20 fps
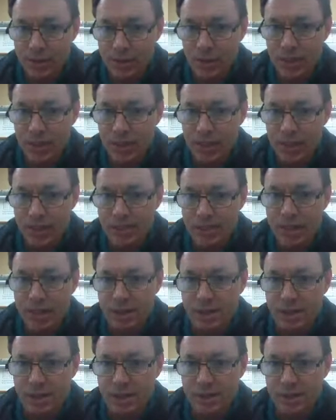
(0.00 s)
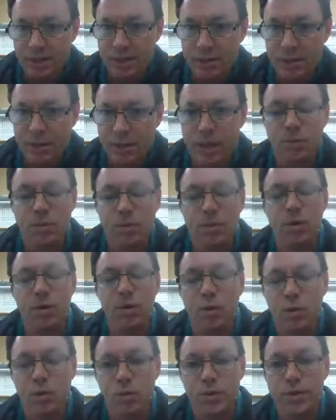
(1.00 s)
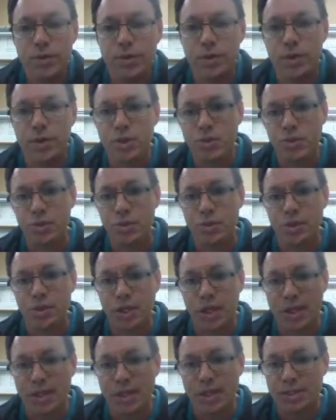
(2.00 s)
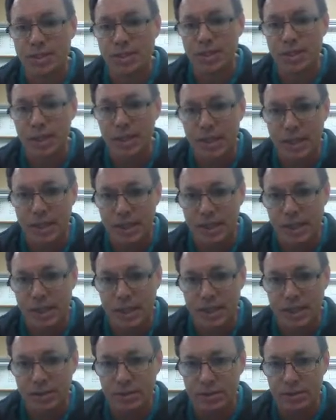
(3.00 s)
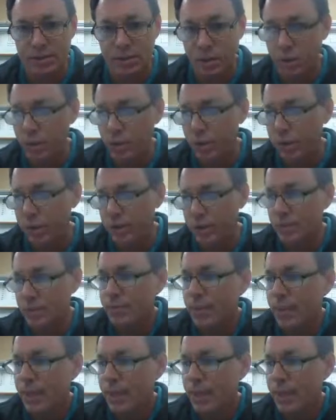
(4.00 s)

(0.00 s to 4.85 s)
to the x-axis, okay, we're always going to draw lines to the x-axis, always.